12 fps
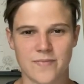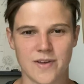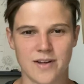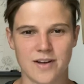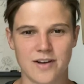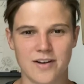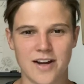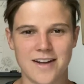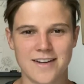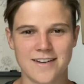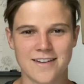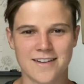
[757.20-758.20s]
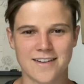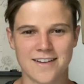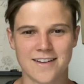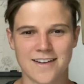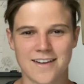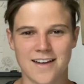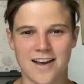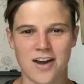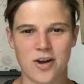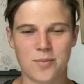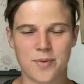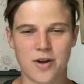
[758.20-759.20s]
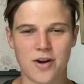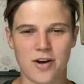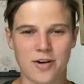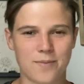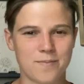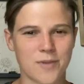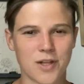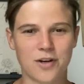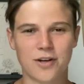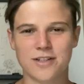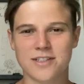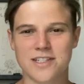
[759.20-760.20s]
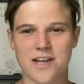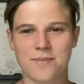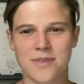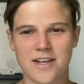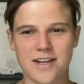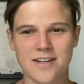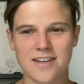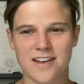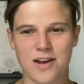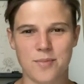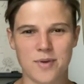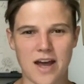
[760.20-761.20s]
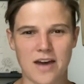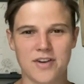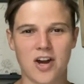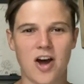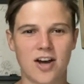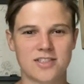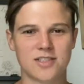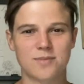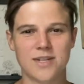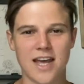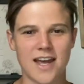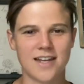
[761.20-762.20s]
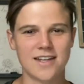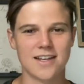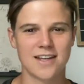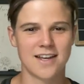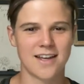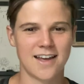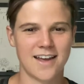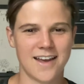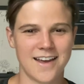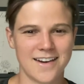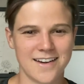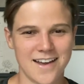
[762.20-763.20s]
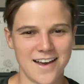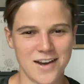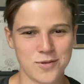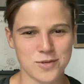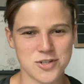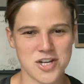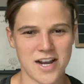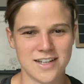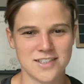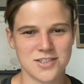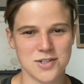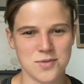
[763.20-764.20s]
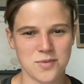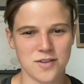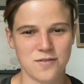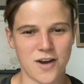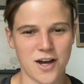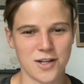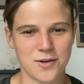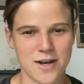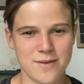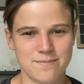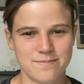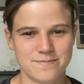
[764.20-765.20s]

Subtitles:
All right, I hope you all learned something. I hope you have an awesome day, and we'll chat soon with a follow-up.